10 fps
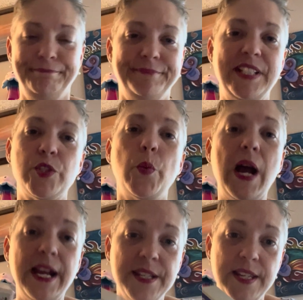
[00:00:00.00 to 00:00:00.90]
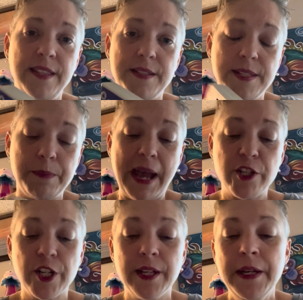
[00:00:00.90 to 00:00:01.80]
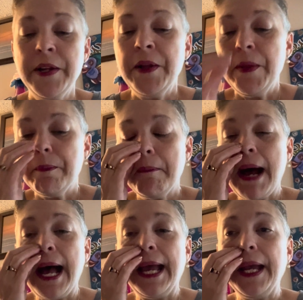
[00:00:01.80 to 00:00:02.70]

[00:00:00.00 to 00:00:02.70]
That's why I say this is magic. My